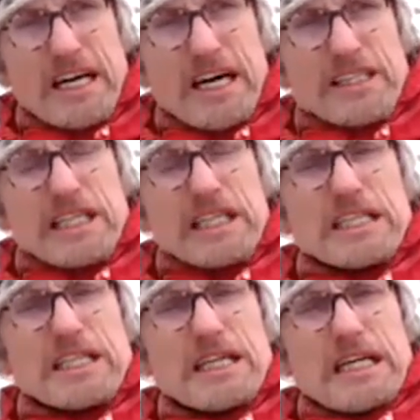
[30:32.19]
I think
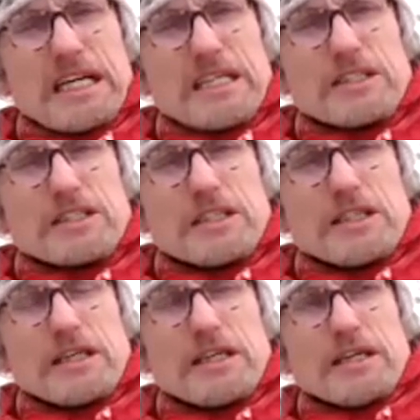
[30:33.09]

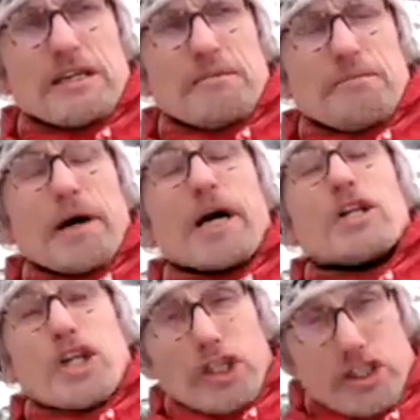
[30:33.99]
uh,
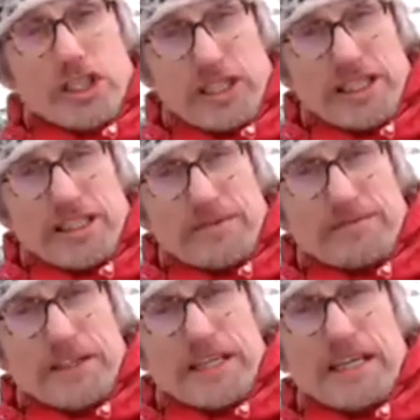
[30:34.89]
biologically
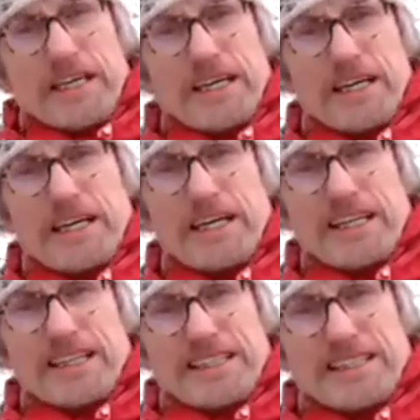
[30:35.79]
uh,
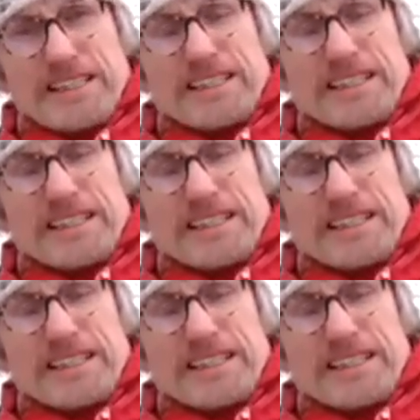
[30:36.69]
it is